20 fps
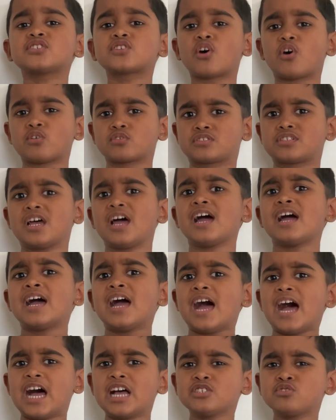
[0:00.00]
colder
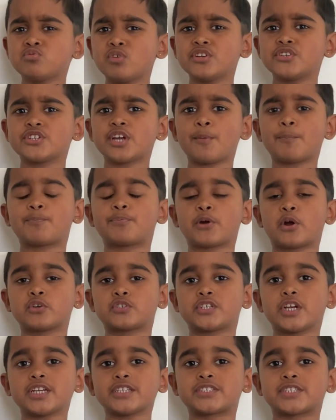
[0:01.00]
as winter
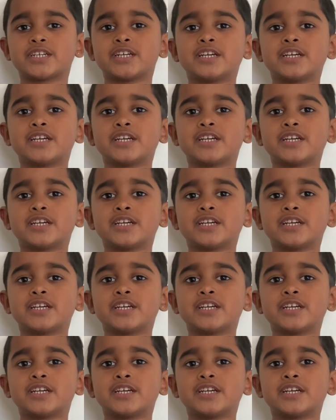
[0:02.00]
approaches?